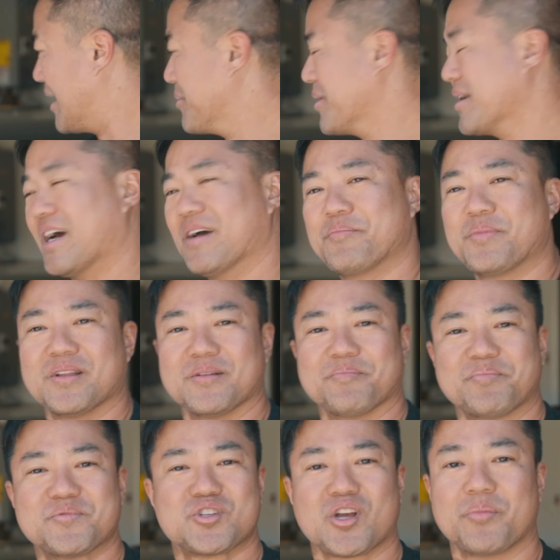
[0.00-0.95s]
I mean, I've
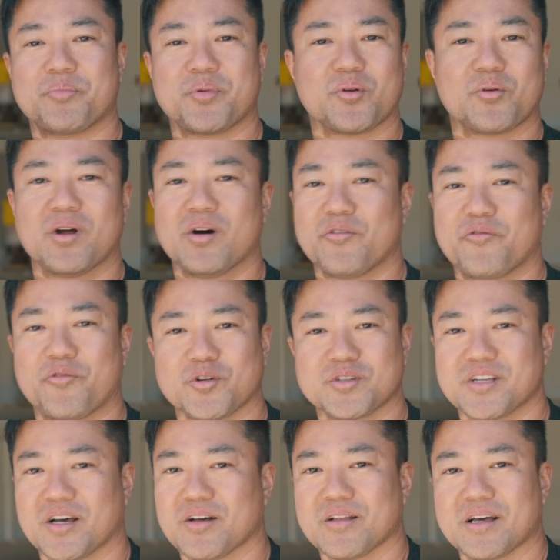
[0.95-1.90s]
been shopping around for
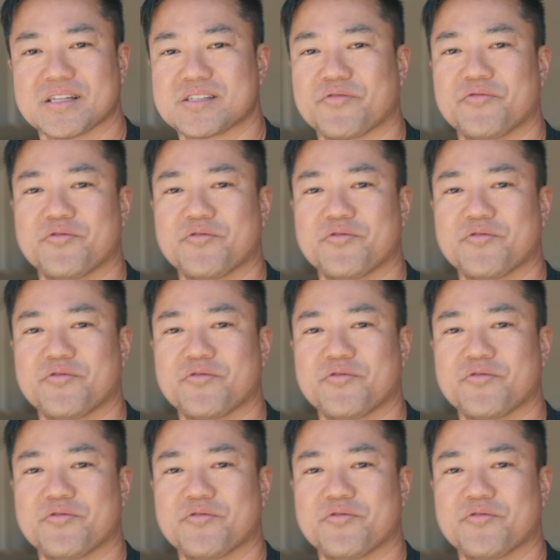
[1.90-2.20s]
tail lights